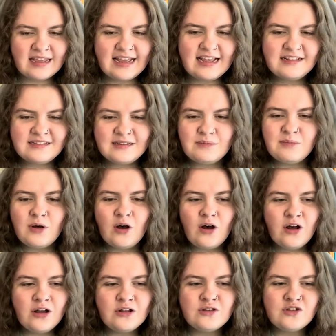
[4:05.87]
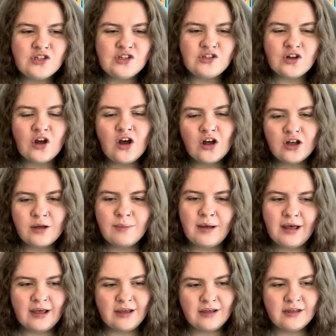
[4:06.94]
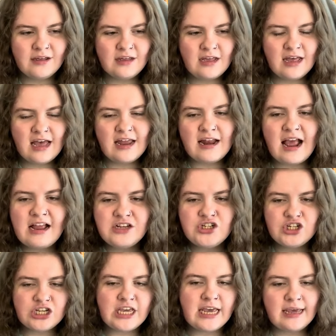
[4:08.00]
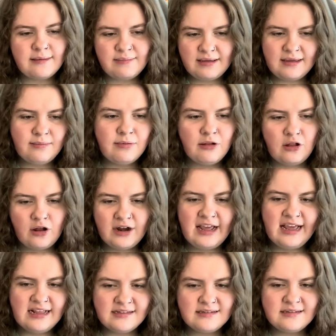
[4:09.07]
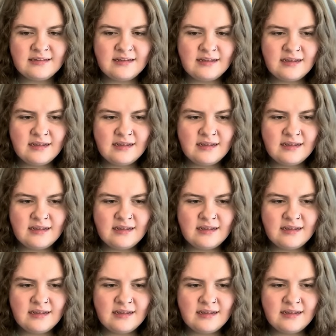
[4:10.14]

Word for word: it's important to talk about and educate people on it